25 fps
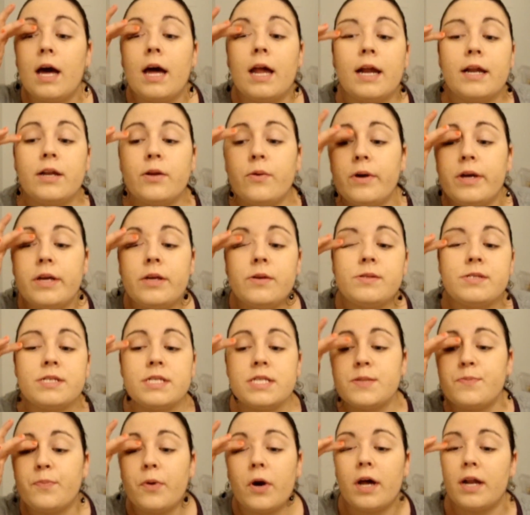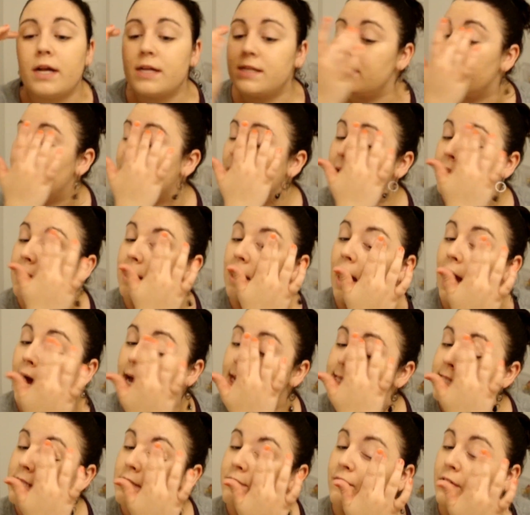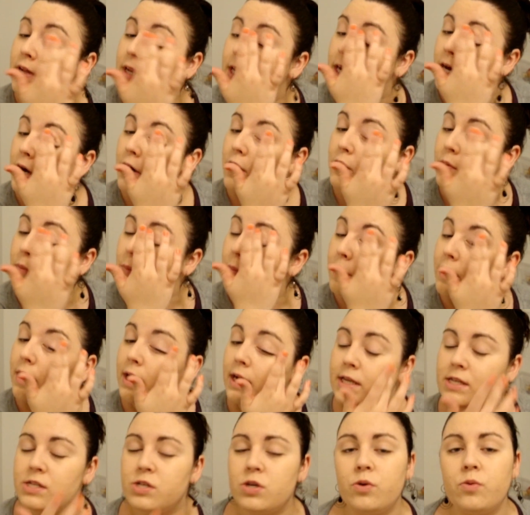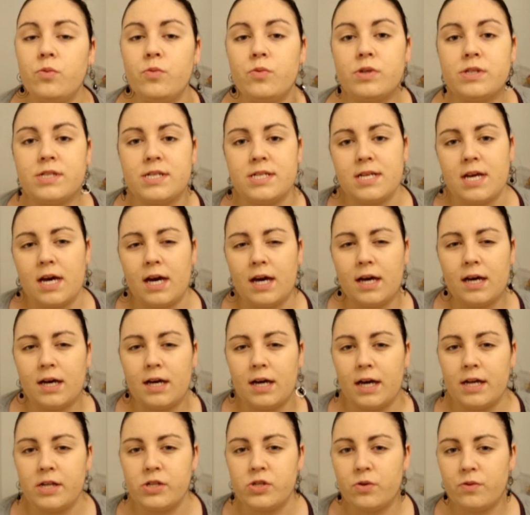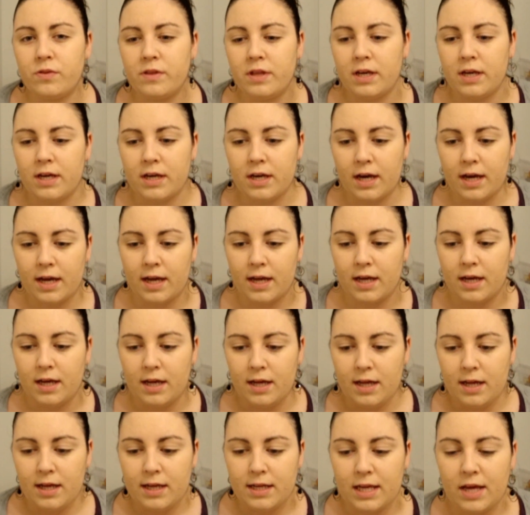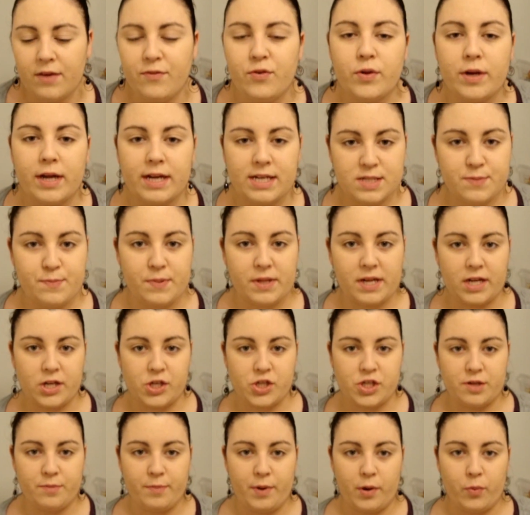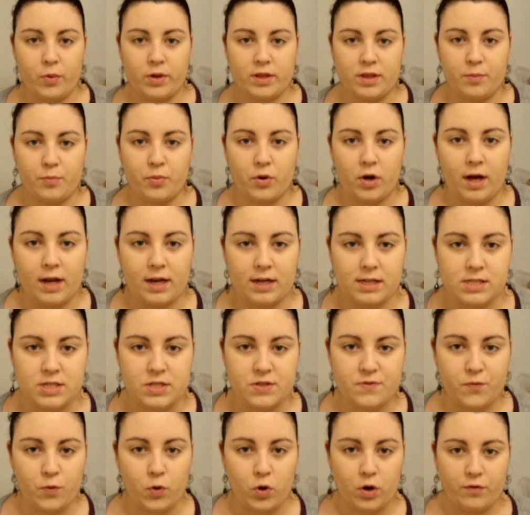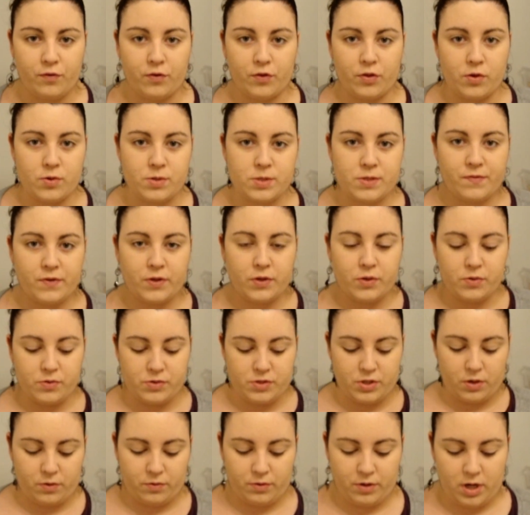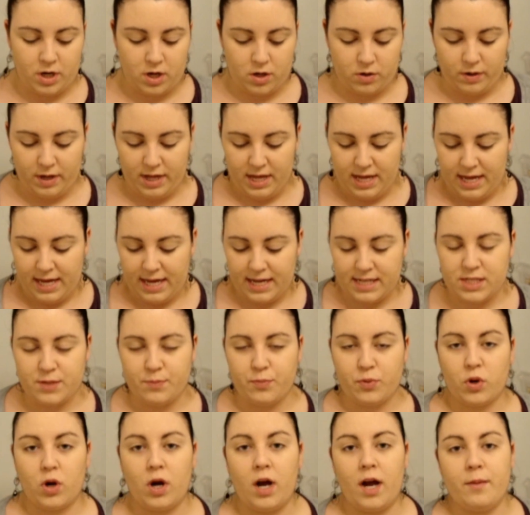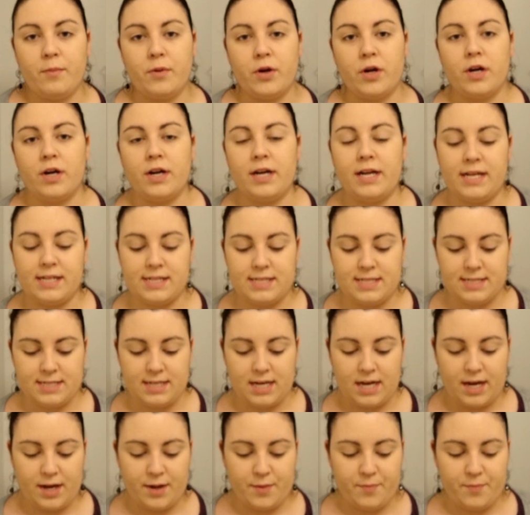And I know I used this product in my last video, but I don't think I gave you an explanation about what the product is for. For those of you who don't know, it's a primer. It's